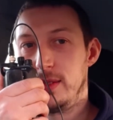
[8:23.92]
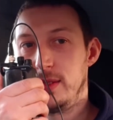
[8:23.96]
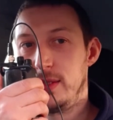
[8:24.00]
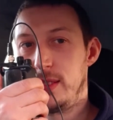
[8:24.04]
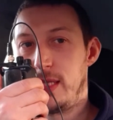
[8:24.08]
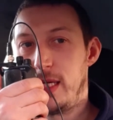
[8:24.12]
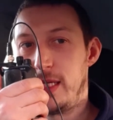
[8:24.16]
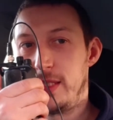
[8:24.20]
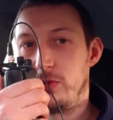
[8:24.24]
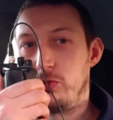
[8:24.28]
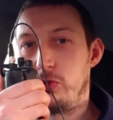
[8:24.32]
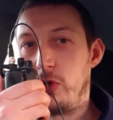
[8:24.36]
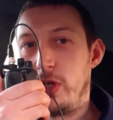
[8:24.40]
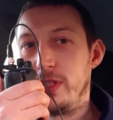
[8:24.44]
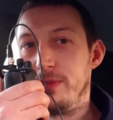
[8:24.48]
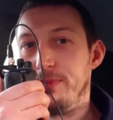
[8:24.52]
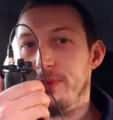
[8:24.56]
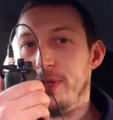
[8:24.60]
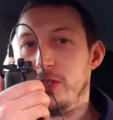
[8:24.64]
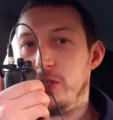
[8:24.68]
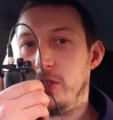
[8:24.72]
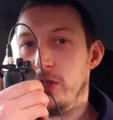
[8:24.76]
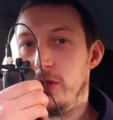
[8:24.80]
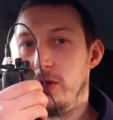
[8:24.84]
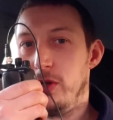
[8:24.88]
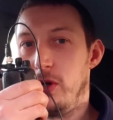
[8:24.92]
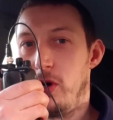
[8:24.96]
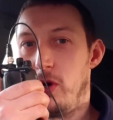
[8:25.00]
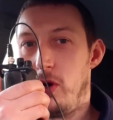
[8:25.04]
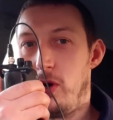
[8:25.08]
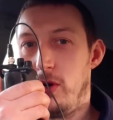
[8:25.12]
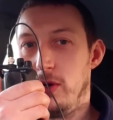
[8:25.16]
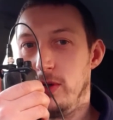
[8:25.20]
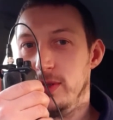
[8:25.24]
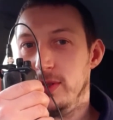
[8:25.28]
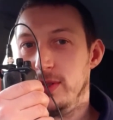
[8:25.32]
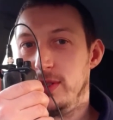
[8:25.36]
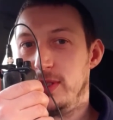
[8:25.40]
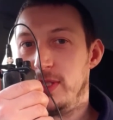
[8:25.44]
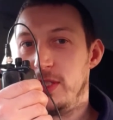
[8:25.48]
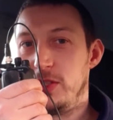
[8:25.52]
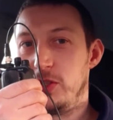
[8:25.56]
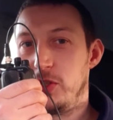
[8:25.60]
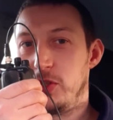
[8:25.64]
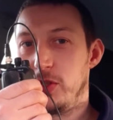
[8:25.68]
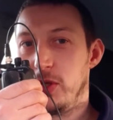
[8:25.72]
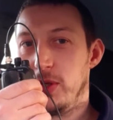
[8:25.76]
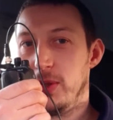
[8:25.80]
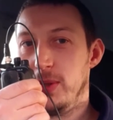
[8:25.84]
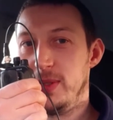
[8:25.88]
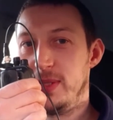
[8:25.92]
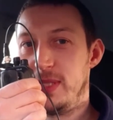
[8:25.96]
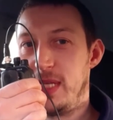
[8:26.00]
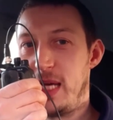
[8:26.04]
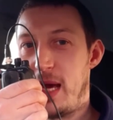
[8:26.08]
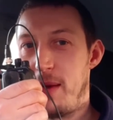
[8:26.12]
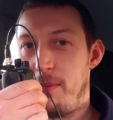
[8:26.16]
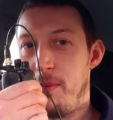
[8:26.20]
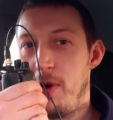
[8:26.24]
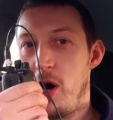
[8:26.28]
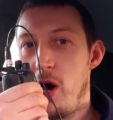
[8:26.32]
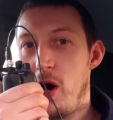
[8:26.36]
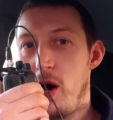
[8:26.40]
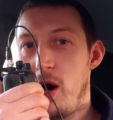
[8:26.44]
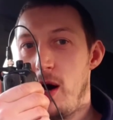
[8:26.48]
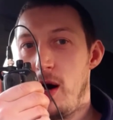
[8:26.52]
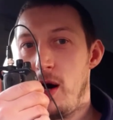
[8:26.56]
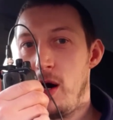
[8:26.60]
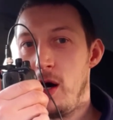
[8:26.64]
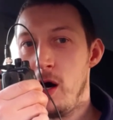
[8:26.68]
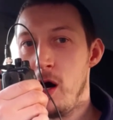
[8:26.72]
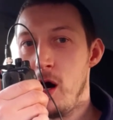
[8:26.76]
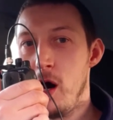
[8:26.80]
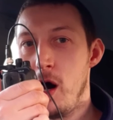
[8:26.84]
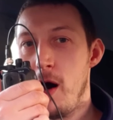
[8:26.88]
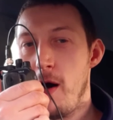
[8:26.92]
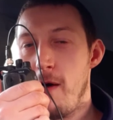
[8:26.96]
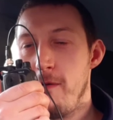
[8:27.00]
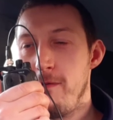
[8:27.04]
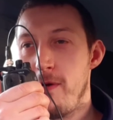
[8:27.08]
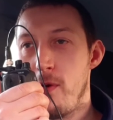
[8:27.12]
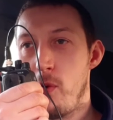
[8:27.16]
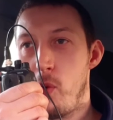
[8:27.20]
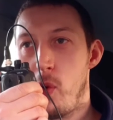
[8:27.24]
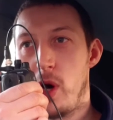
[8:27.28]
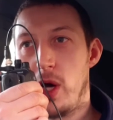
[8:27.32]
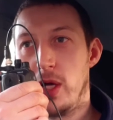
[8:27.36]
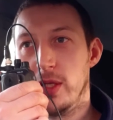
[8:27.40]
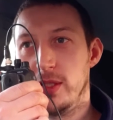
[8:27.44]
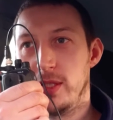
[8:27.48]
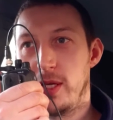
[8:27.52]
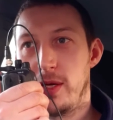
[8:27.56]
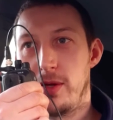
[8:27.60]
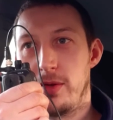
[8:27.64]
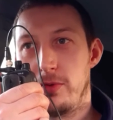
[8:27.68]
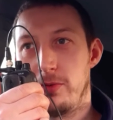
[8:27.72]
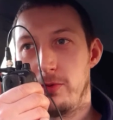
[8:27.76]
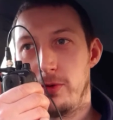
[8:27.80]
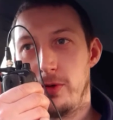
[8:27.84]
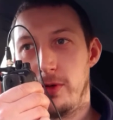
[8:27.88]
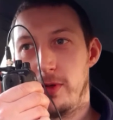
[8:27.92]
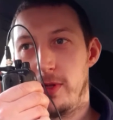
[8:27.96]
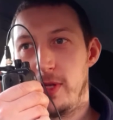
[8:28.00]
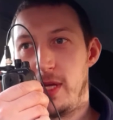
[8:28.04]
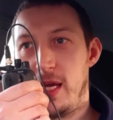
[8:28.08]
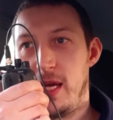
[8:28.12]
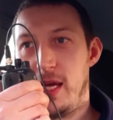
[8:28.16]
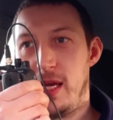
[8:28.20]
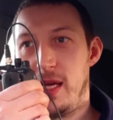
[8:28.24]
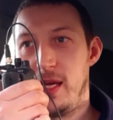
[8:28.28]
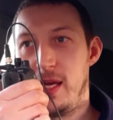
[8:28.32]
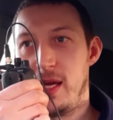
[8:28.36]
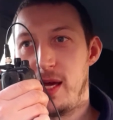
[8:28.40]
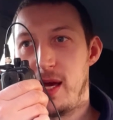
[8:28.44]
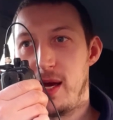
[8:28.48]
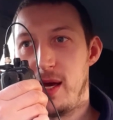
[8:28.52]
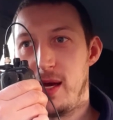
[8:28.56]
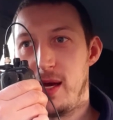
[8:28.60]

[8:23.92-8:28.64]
Test transmission on digital DMR, 0.5 watt through the